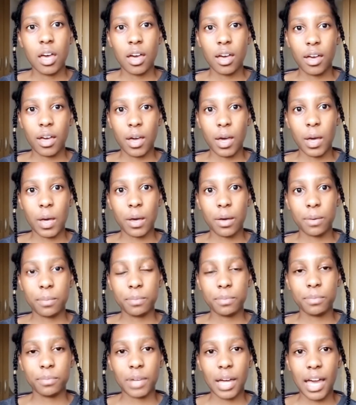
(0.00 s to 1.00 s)

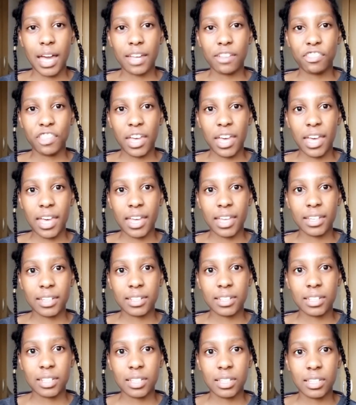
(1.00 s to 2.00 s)
I
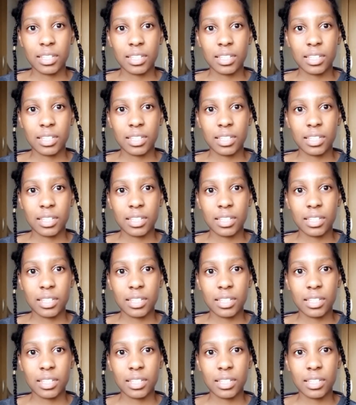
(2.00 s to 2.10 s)
then